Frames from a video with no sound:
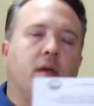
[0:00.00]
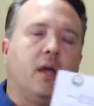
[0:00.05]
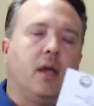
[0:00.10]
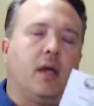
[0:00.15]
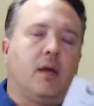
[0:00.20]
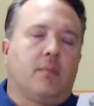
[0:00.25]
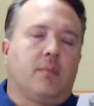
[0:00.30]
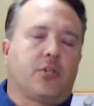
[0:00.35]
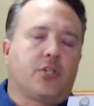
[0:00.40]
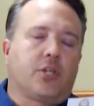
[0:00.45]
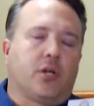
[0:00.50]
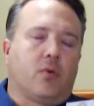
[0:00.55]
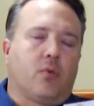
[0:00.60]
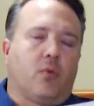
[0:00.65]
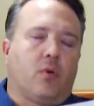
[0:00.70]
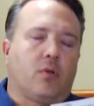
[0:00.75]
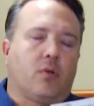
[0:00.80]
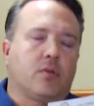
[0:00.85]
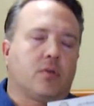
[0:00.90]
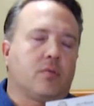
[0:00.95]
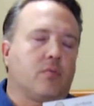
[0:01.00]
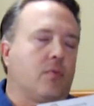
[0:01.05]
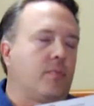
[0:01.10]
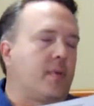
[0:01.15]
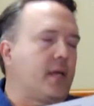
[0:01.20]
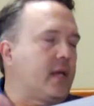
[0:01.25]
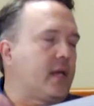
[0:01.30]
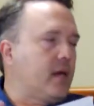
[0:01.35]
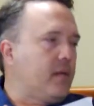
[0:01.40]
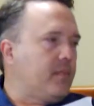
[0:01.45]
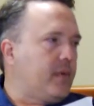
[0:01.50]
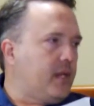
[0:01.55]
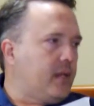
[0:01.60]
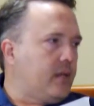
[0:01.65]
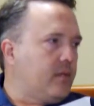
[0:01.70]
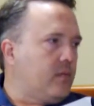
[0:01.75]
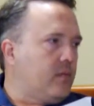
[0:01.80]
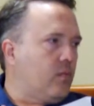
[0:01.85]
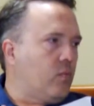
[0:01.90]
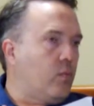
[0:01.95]
And Michelle Walter will be
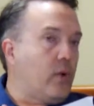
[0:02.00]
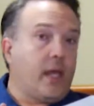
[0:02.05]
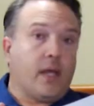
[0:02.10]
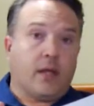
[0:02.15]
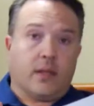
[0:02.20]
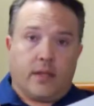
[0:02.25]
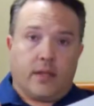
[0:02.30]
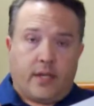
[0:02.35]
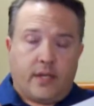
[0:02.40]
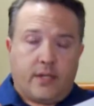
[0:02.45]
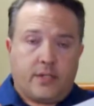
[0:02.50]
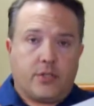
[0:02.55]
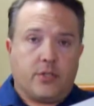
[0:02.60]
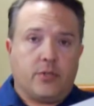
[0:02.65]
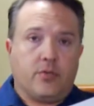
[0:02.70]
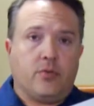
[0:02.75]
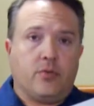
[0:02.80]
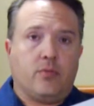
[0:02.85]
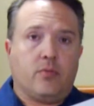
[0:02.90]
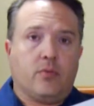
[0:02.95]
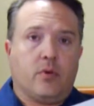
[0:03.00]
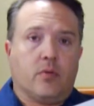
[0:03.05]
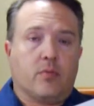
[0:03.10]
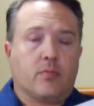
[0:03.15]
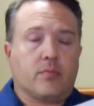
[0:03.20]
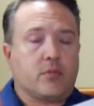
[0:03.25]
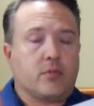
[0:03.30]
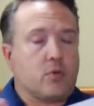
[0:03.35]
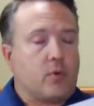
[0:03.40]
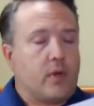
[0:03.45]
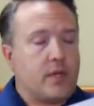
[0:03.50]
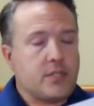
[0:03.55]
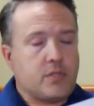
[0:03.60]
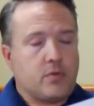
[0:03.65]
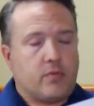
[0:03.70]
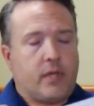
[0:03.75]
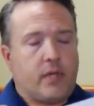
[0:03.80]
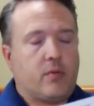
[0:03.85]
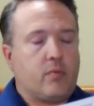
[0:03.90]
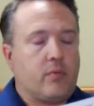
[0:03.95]
coming weekly to, or twice a
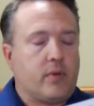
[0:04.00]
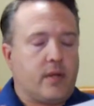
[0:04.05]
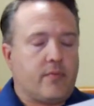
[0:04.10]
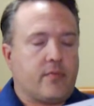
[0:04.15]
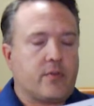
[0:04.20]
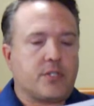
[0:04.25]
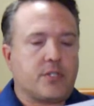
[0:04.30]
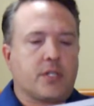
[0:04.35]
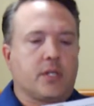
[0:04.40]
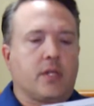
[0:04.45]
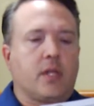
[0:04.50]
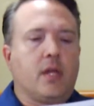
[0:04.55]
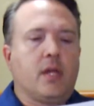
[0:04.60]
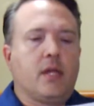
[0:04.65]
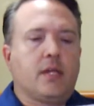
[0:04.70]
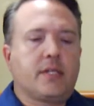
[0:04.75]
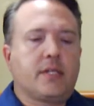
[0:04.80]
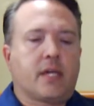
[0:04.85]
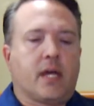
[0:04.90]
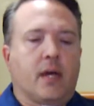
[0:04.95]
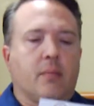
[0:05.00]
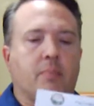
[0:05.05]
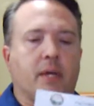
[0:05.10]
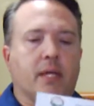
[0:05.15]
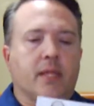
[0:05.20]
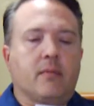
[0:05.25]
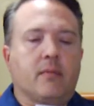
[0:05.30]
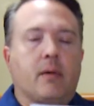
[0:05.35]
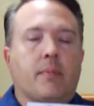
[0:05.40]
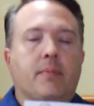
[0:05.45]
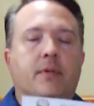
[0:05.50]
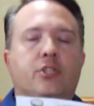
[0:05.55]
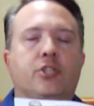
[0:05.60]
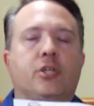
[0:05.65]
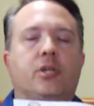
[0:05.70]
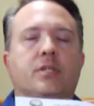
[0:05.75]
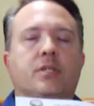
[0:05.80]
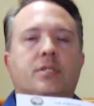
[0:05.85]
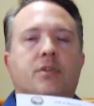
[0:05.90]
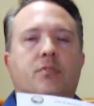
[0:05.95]
week, whatever, to come pick them up. And
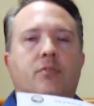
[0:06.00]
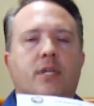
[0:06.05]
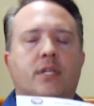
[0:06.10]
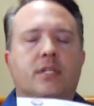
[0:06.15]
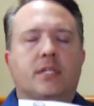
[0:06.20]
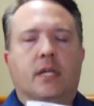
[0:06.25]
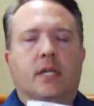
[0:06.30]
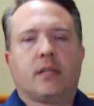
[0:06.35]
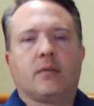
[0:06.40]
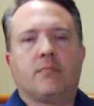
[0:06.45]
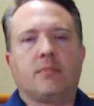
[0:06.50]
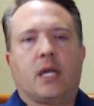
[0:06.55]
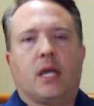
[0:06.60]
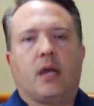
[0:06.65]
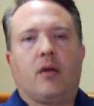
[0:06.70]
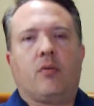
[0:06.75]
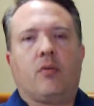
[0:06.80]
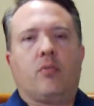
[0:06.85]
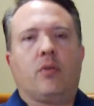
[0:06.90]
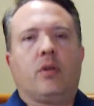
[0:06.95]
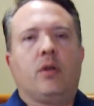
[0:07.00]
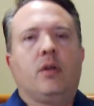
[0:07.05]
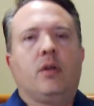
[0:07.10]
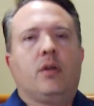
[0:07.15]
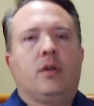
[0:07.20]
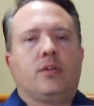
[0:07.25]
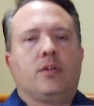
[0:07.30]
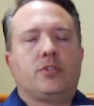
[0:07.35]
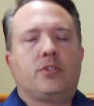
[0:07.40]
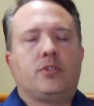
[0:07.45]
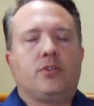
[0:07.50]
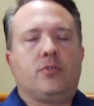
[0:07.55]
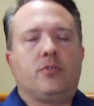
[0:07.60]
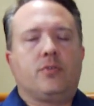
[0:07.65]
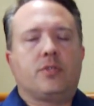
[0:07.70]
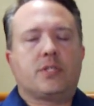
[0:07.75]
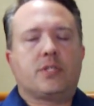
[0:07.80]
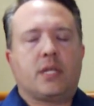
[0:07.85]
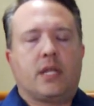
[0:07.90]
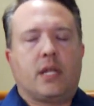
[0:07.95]
she's going to take them down to
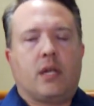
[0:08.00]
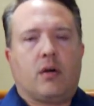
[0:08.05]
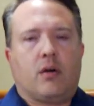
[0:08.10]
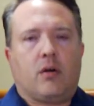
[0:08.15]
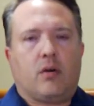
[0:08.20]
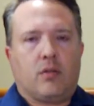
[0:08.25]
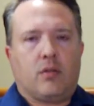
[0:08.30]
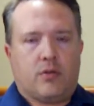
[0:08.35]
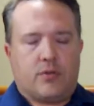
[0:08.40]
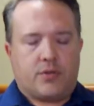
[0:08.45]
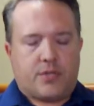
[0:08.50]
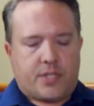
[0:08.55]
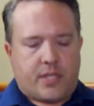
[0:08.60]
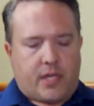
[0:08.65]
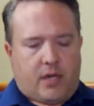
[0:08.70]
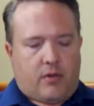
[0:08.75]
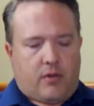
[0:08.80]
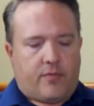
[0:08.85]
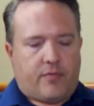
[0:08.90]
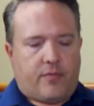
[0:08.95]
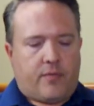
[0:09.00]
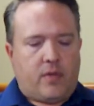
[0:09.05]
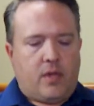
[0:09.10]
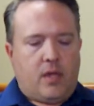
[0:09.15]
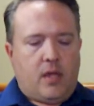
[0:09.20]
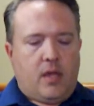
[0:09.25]
City Hall herself.